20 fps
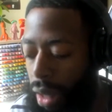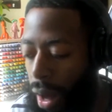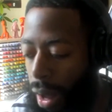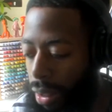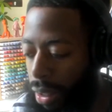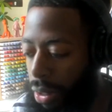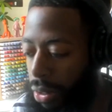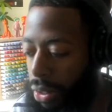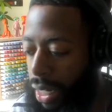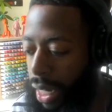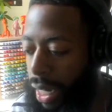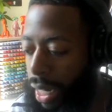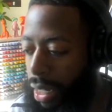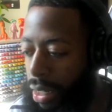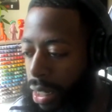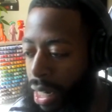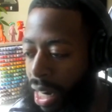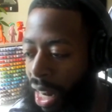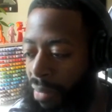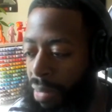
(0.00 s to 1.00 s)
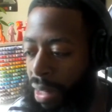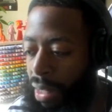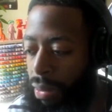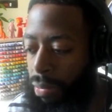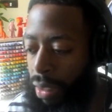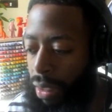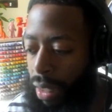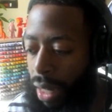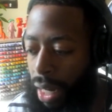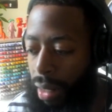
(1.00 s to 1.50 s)
all those things that I've
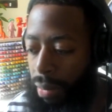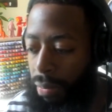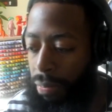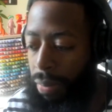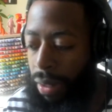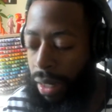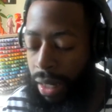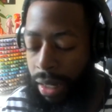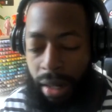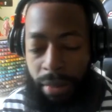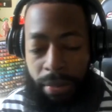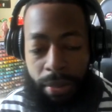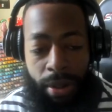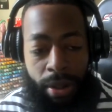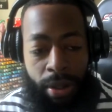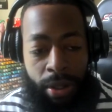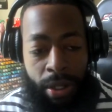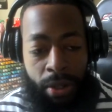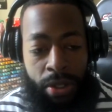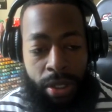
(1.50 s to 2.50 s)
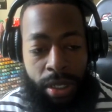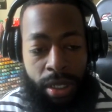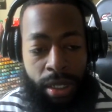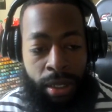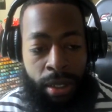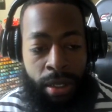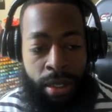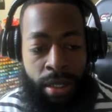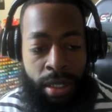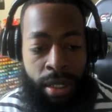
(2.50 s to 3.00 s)
been kind of picking up on, those
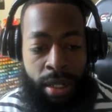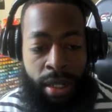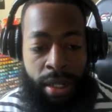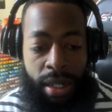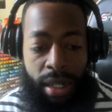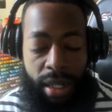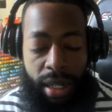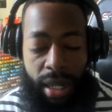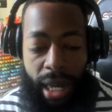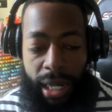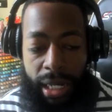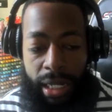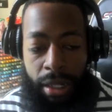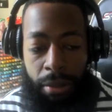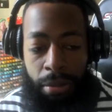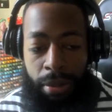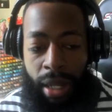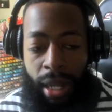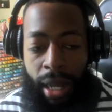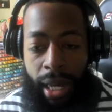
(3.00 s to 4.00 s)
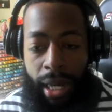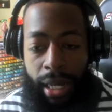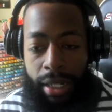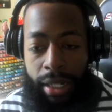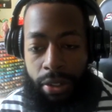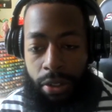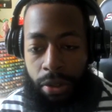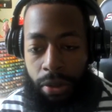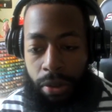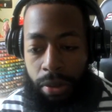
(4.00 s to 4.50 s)
skills, I can apply it
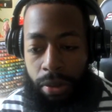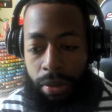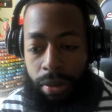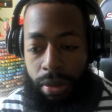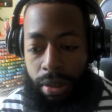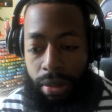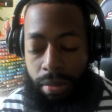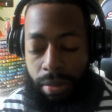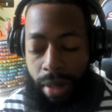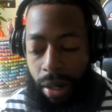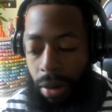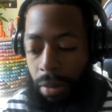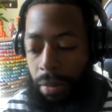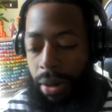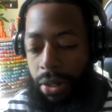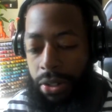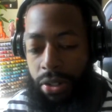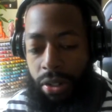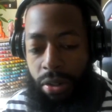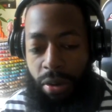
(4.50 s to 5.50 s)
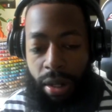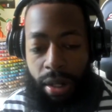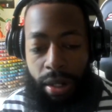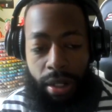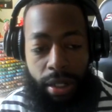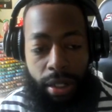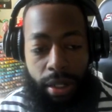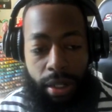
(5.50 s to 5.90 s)
to my own personal work.